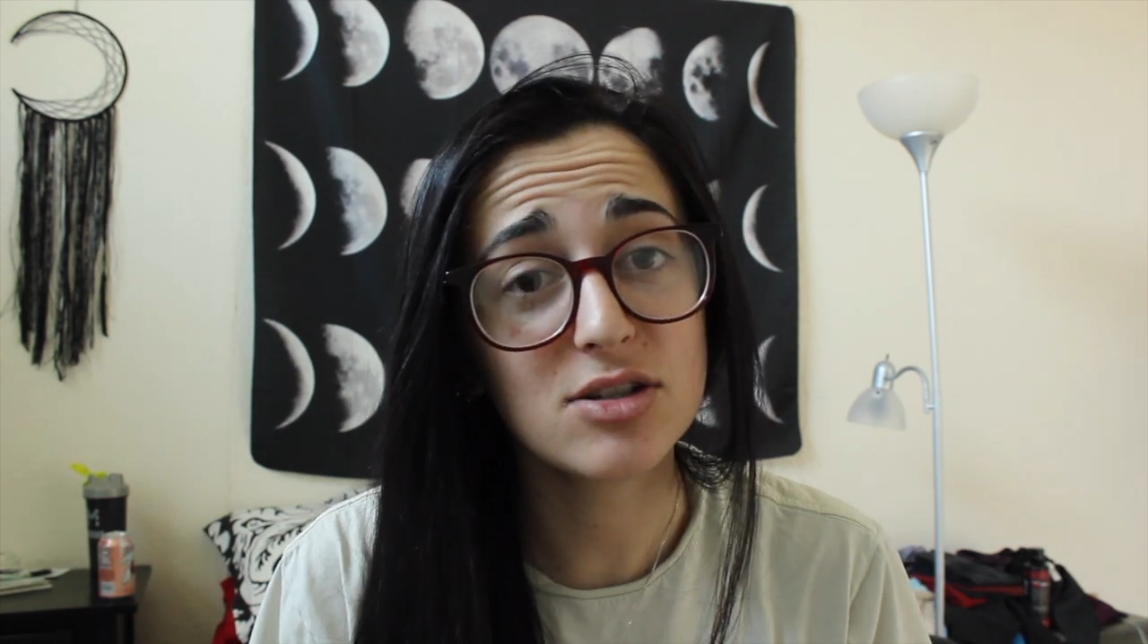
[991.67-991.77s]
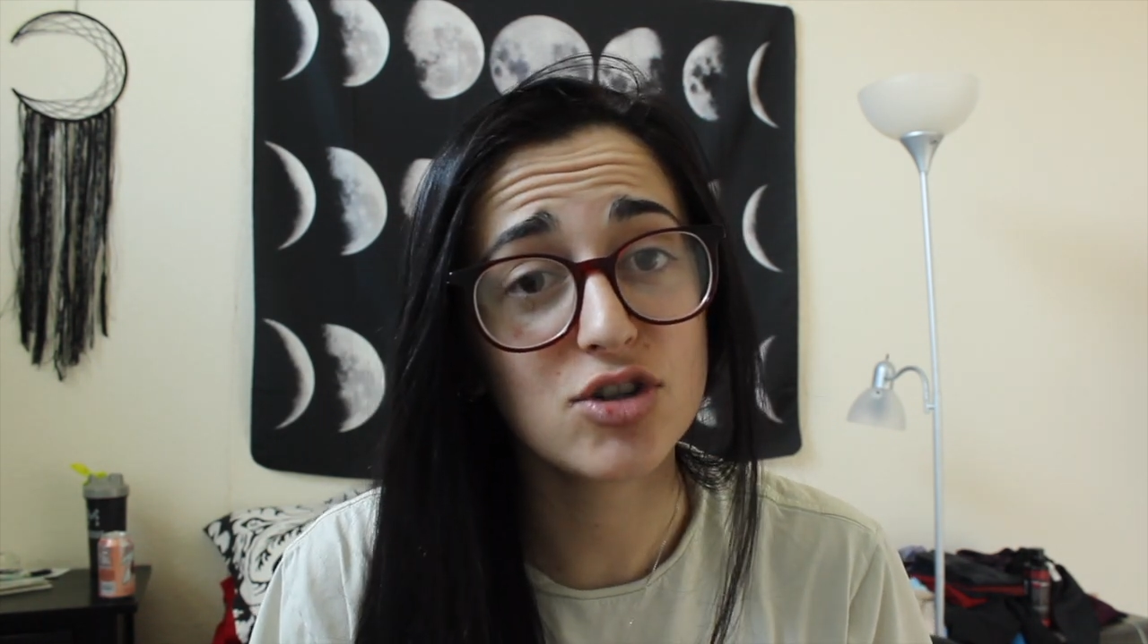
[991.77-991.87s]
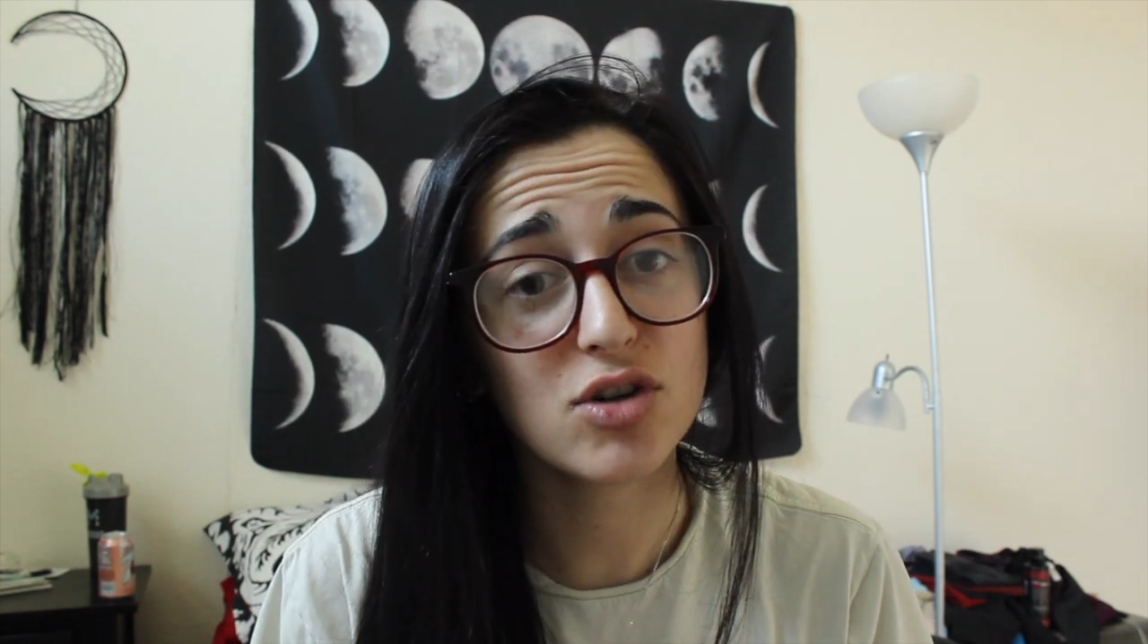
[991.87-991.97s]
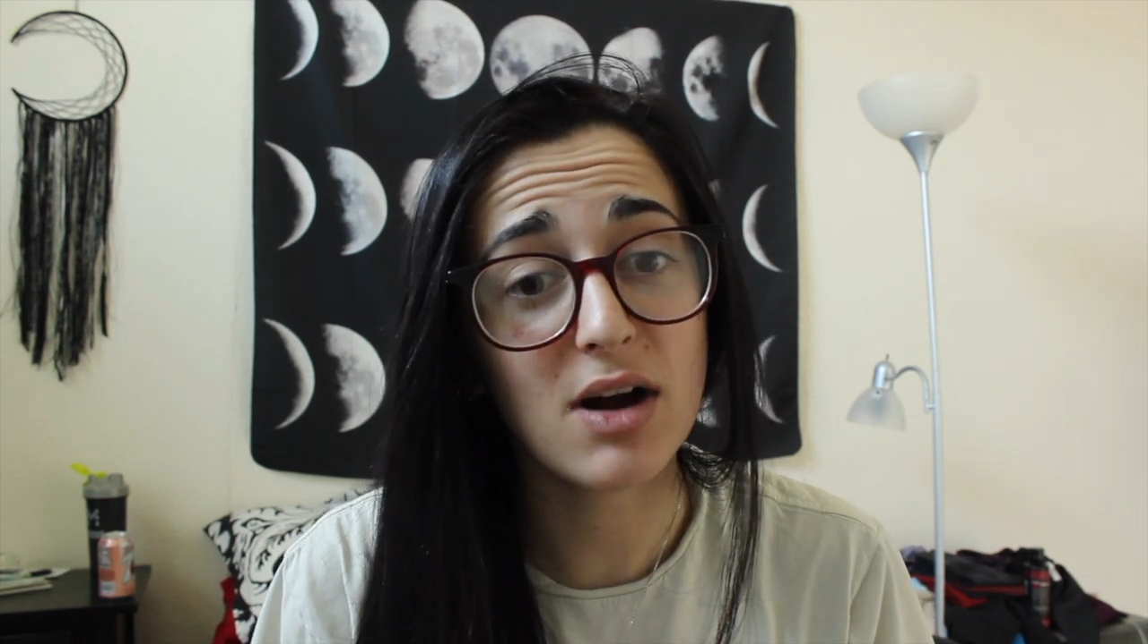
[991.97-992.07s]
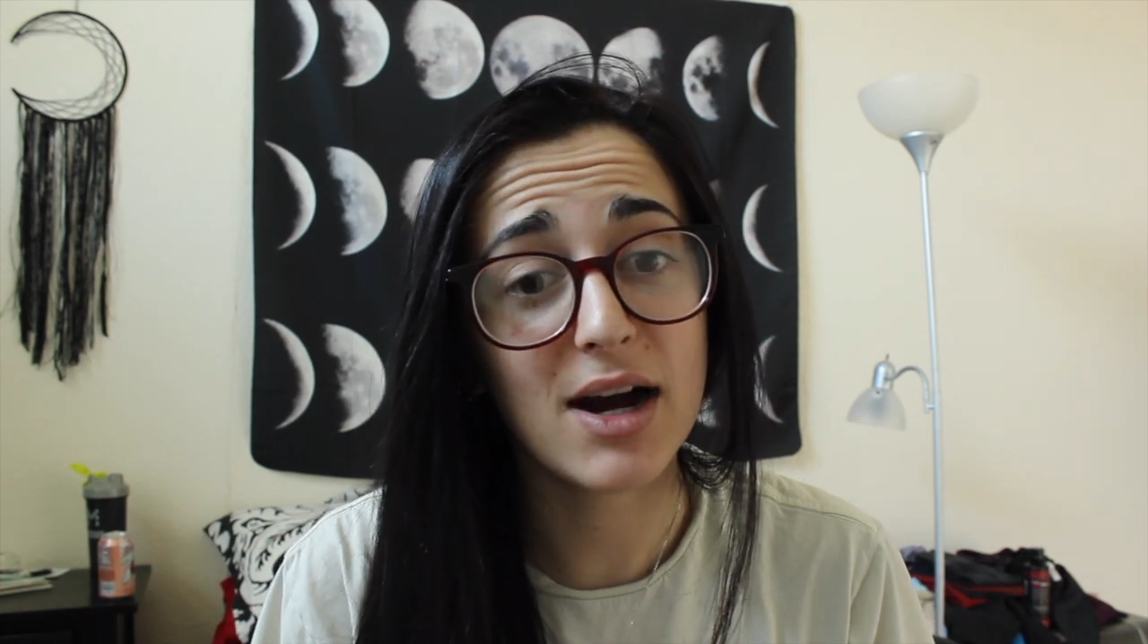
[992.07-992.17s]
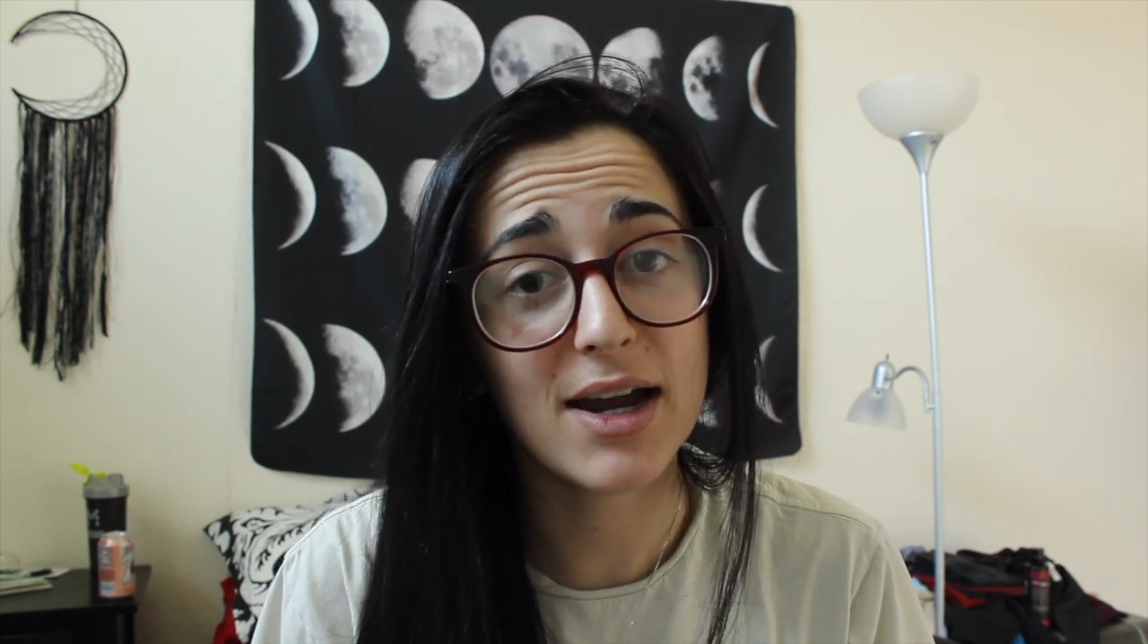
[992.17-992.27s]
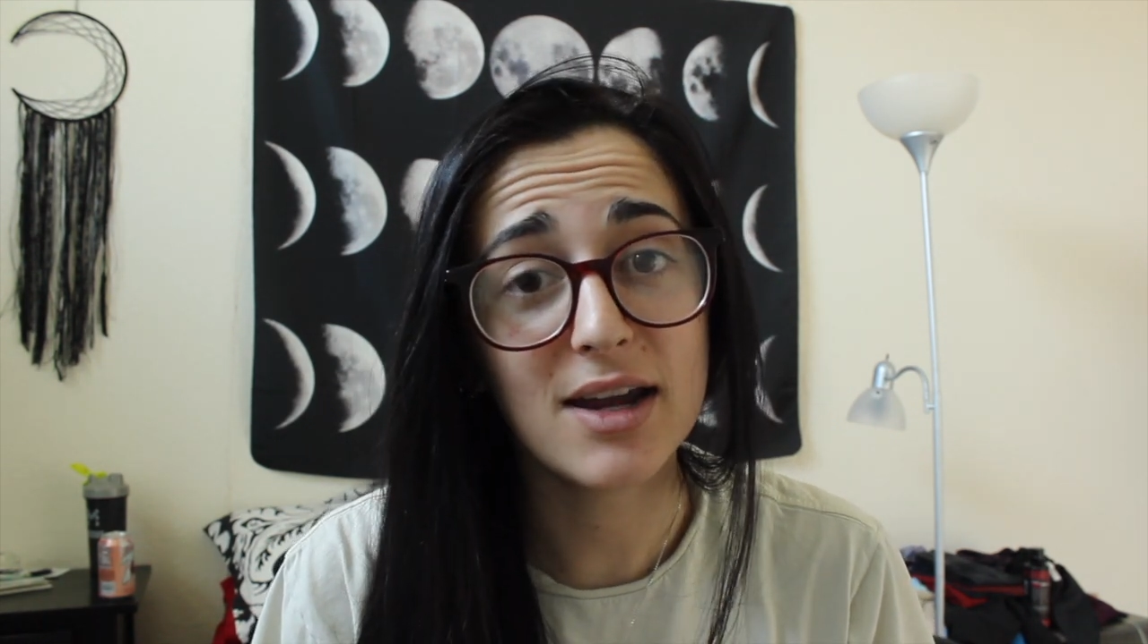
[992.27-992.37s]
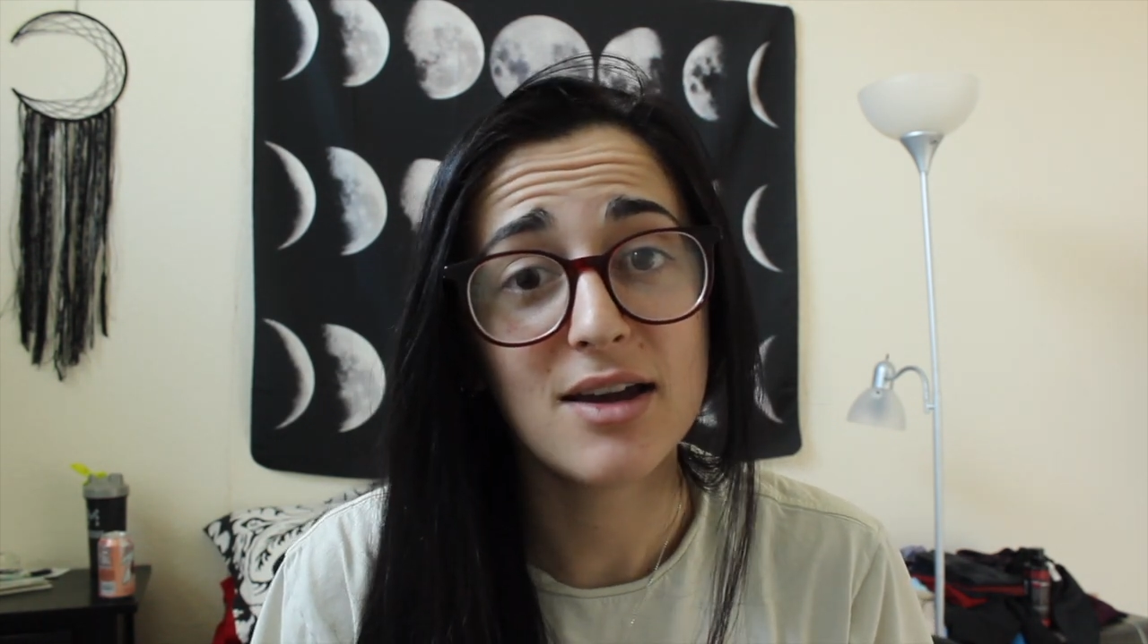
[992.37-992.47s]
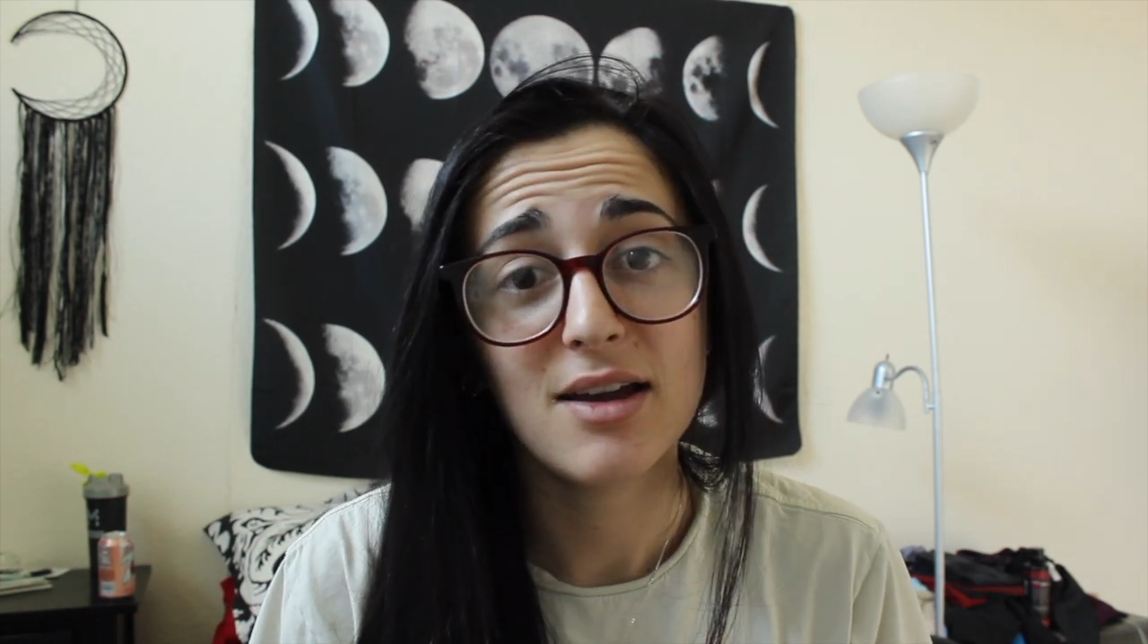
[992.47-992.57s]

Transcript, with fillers: a try.